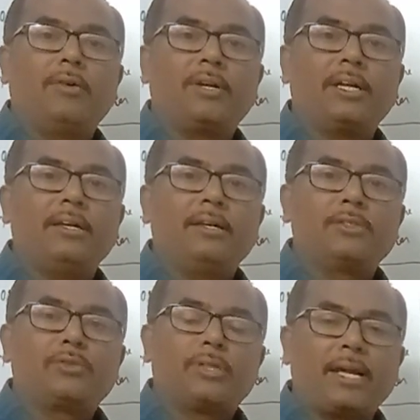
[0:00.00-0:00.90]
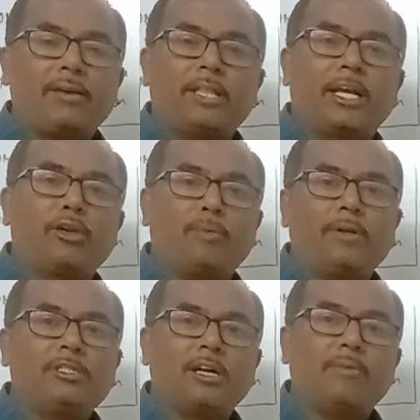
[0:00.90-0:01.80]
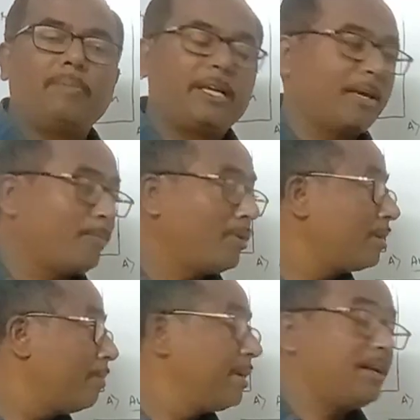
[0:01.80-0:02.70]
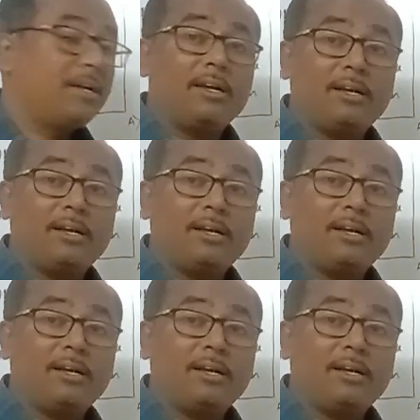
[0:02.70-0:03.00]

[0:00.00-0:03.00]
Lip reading: Okay, so thank you very much. I will be keep on coming